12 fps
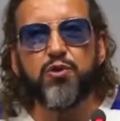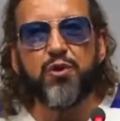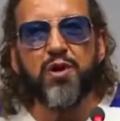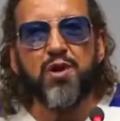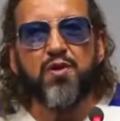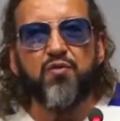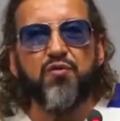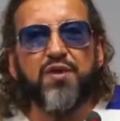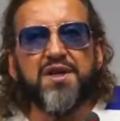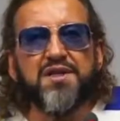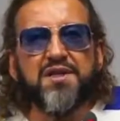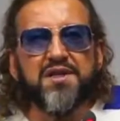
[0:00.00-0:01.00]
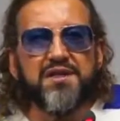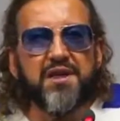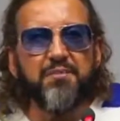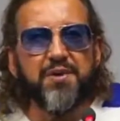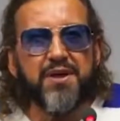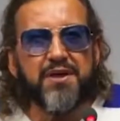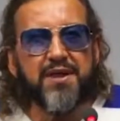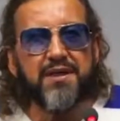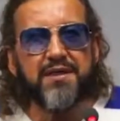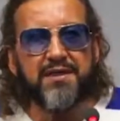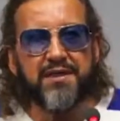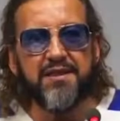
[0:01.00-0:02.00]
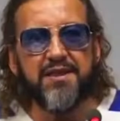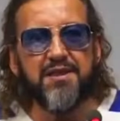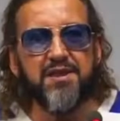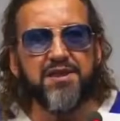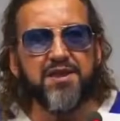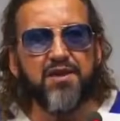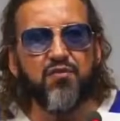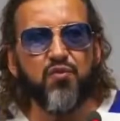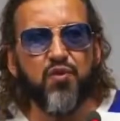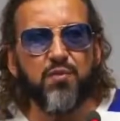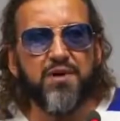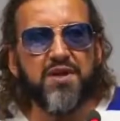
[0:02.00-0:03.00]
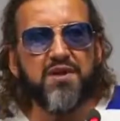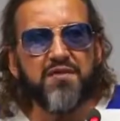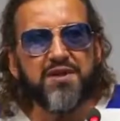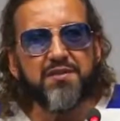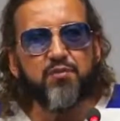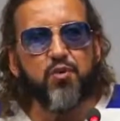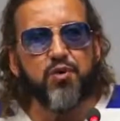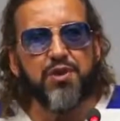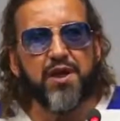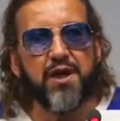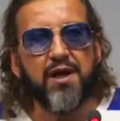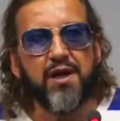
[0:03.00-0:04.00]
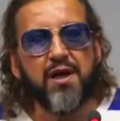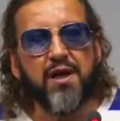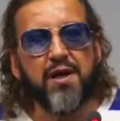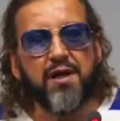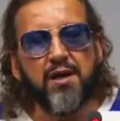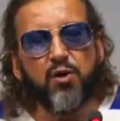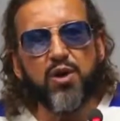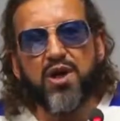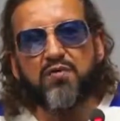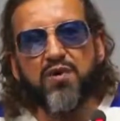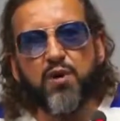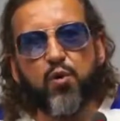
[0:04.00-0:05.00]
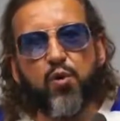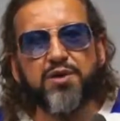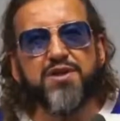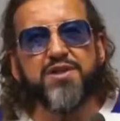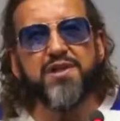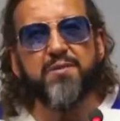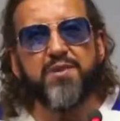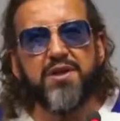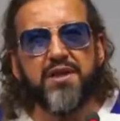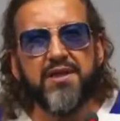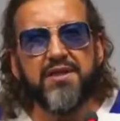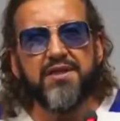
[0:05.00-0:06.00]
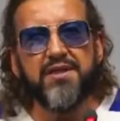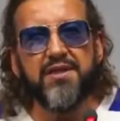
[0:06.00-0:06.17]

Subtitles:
It is impossible to cognize, in that it is impossible to step out of the synthetic form.